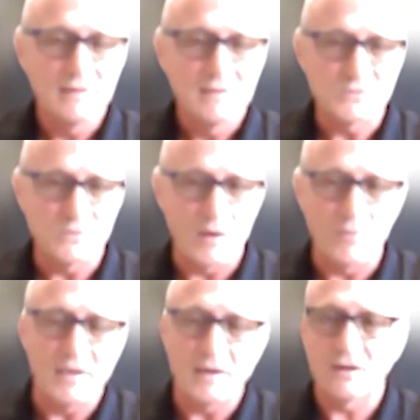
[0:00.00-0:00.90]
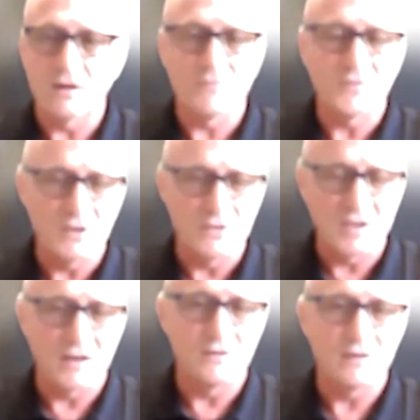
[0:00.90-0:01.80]
so that when they tear off the old
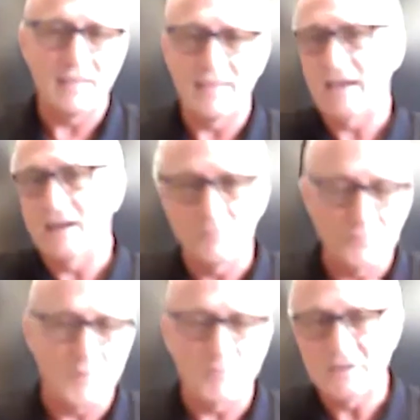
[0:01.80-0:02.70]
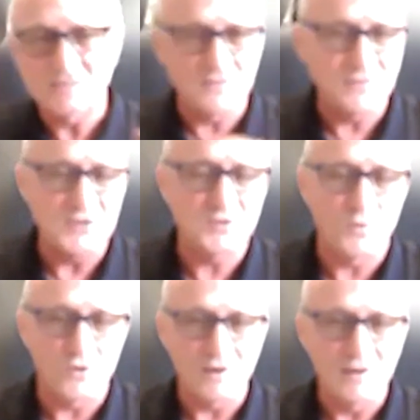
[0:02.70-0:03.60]
gutter, they got to replace the fascia
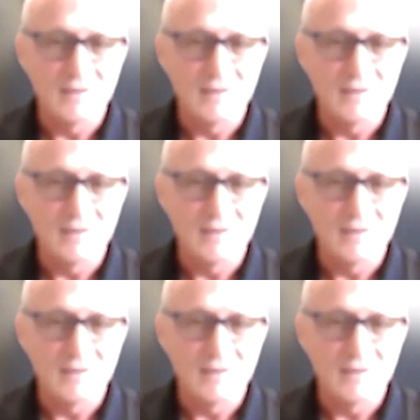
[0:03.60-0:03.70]
board.